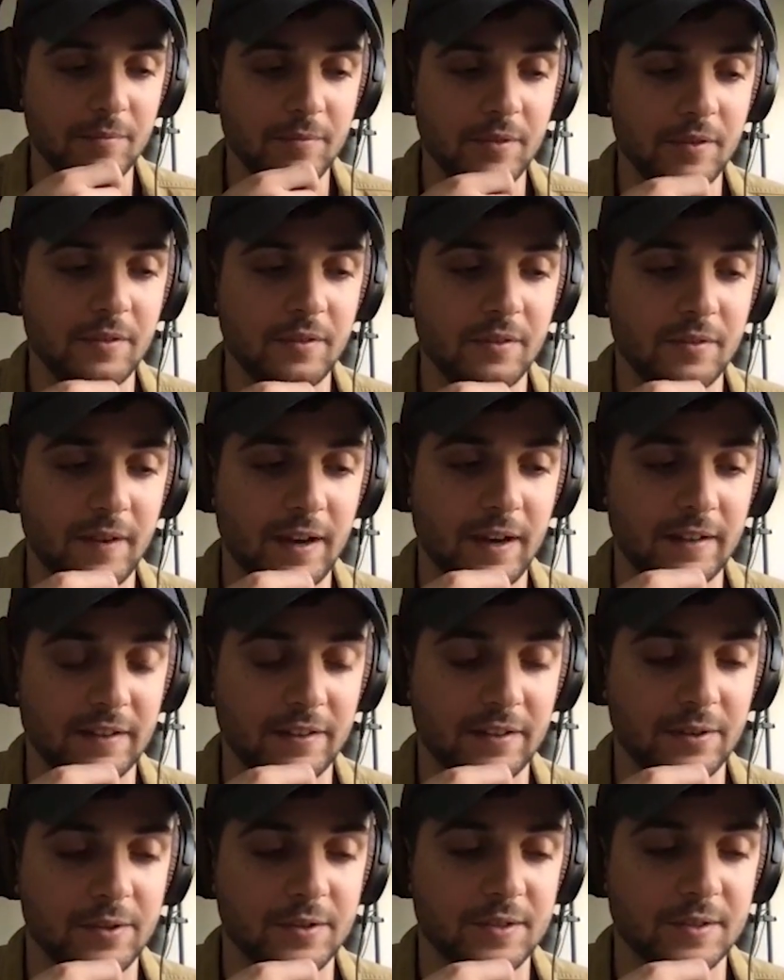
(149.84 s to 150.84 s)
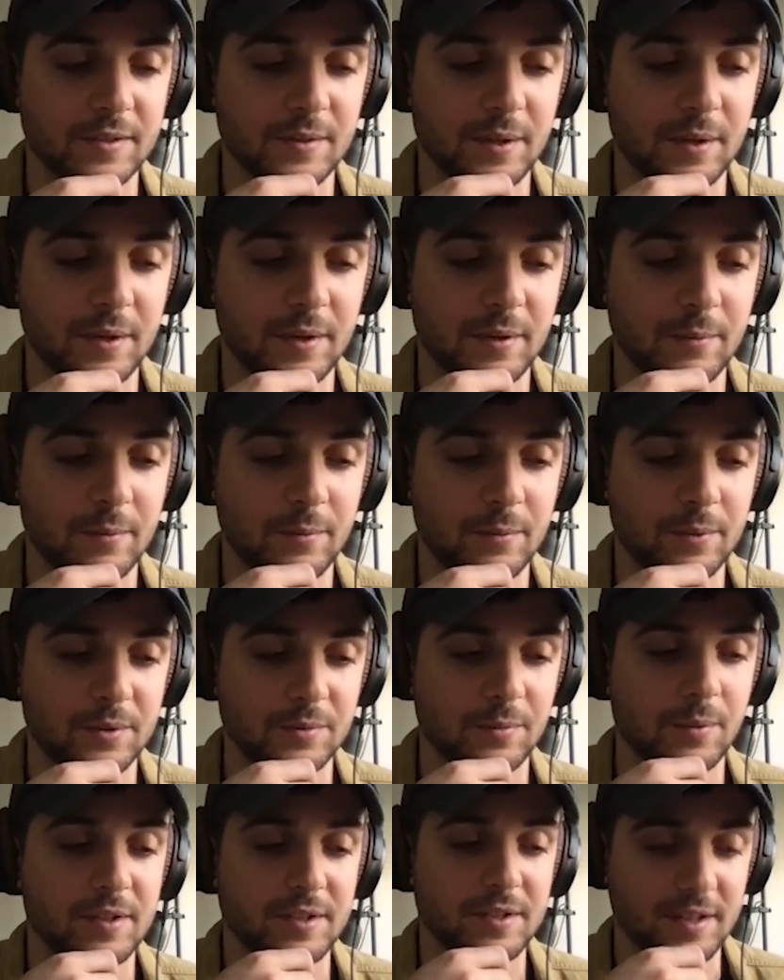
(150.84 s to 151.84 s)
the fact that there was
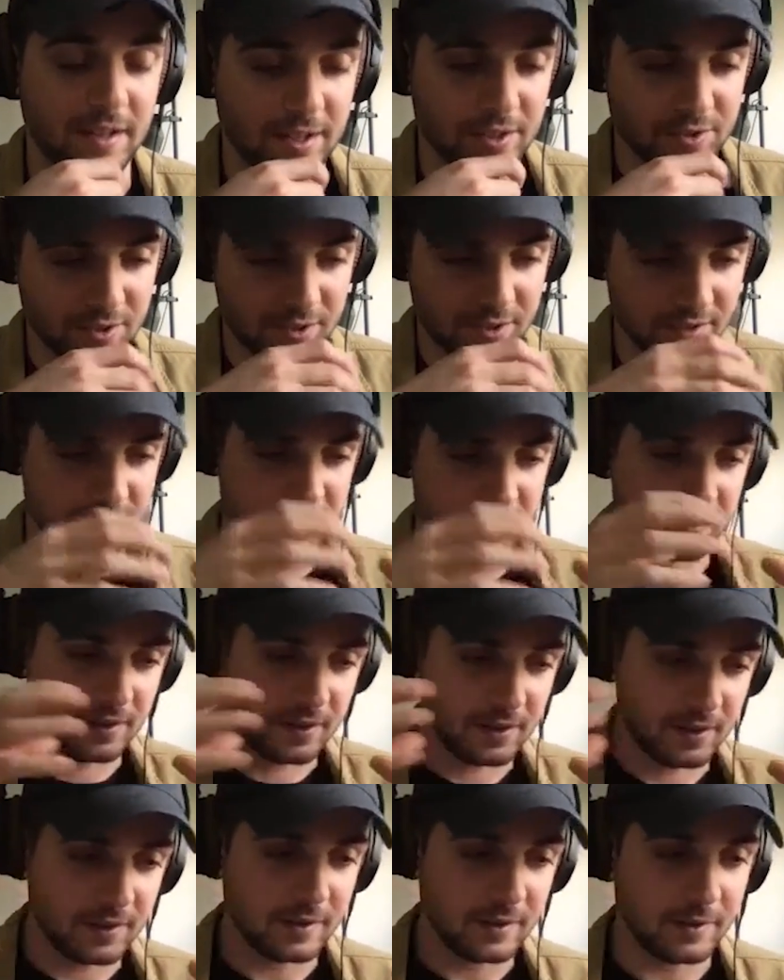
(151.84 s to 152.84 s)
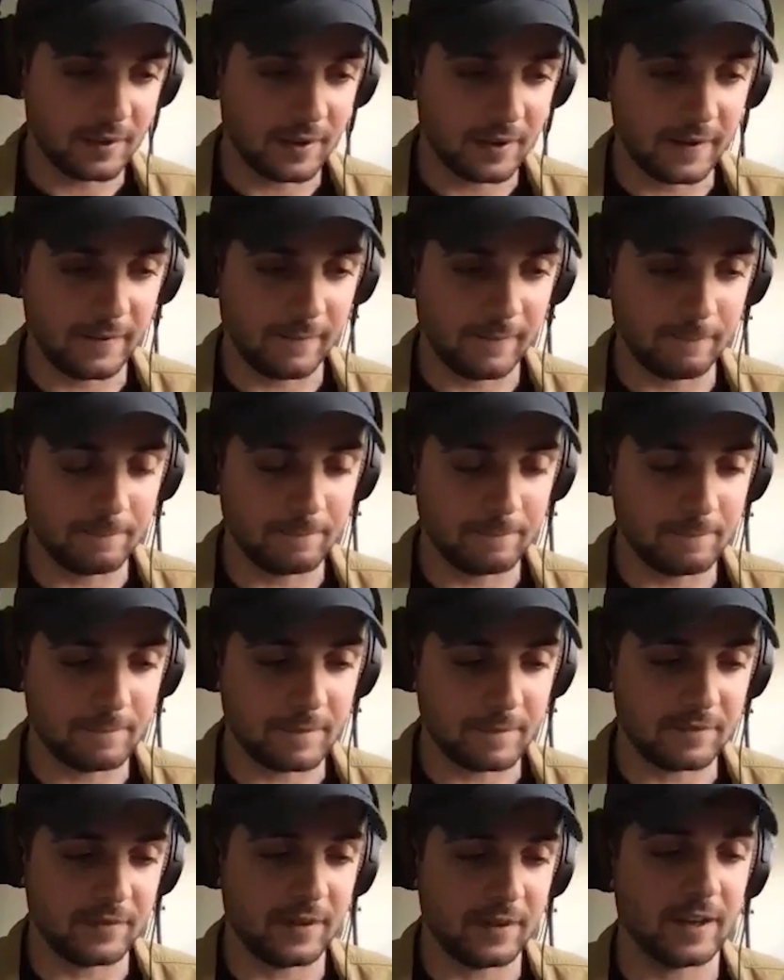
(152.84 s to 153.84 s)
once an ancient
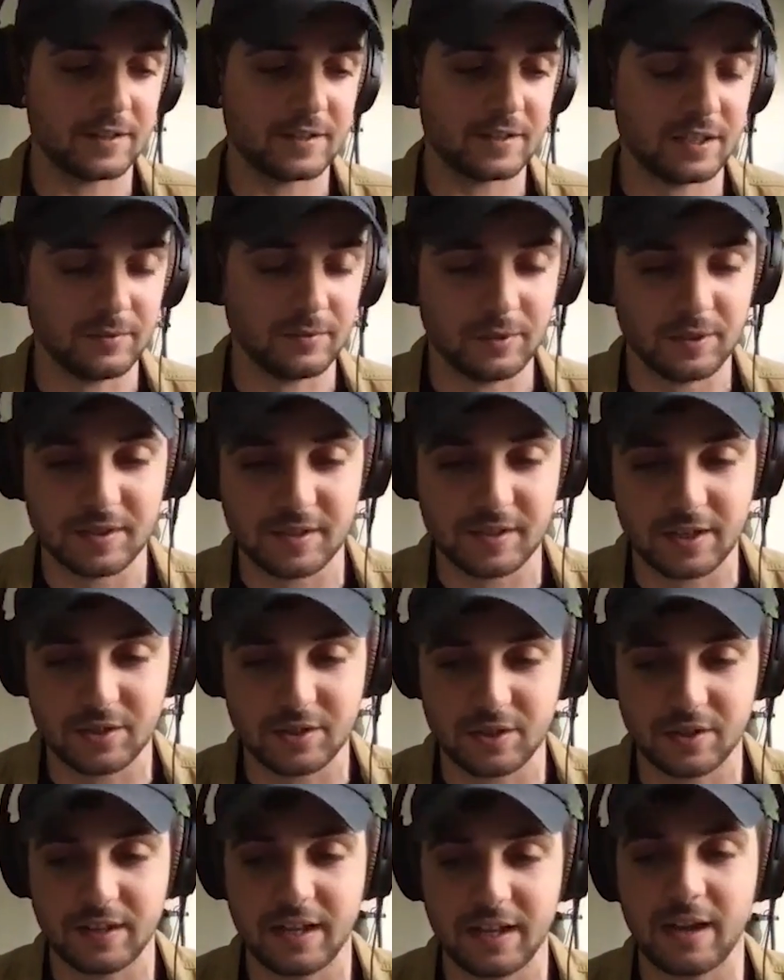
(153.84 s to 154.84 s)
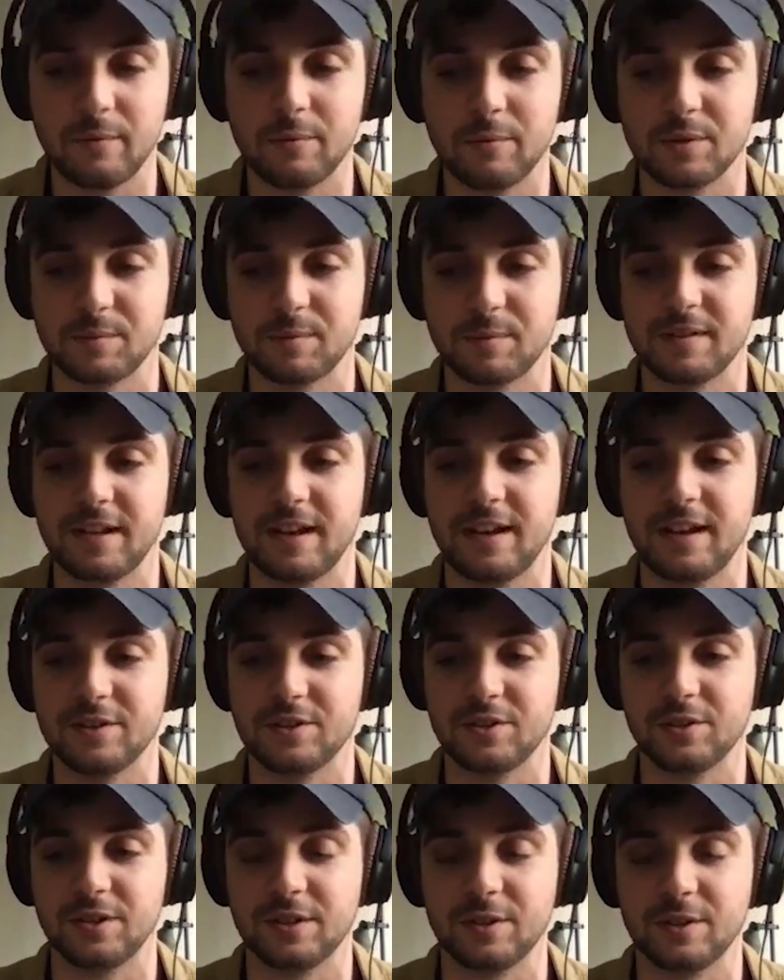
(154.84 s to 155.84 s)
advanced civilization that was
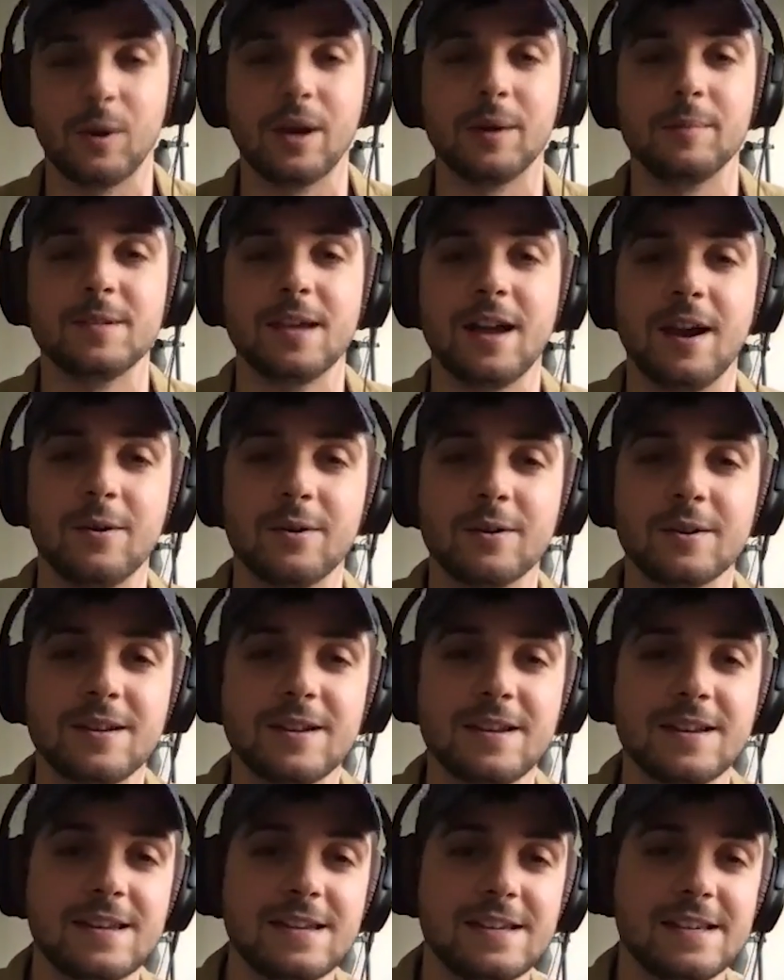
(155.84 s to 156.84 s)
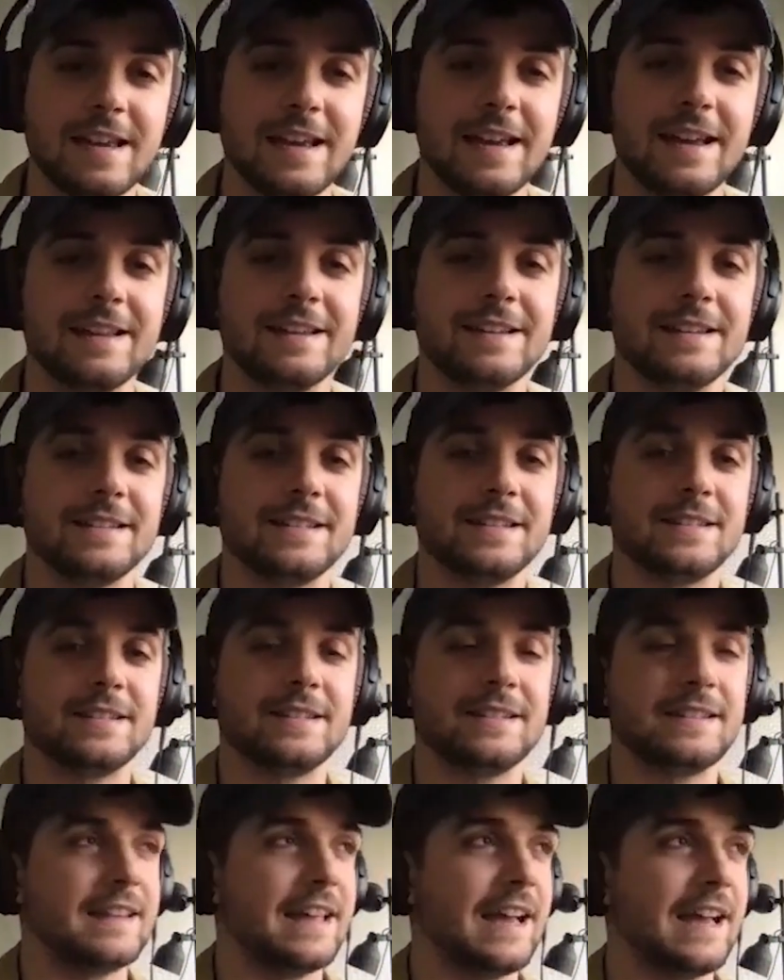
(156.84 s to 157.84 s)
potentially wiped out, and
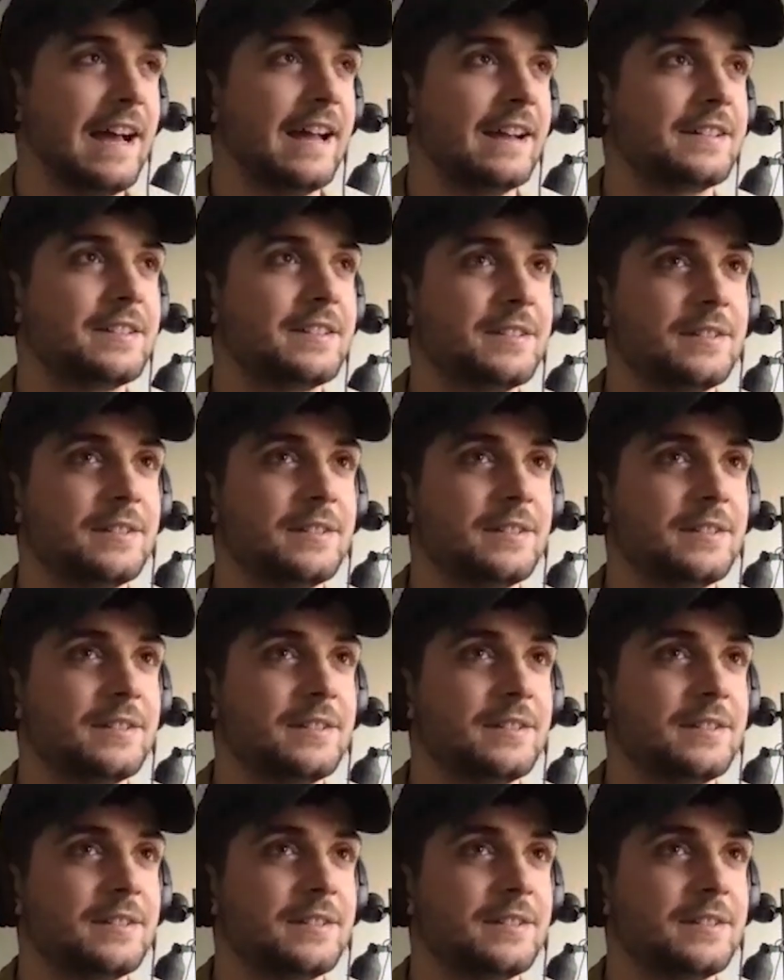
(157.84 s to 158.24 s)
that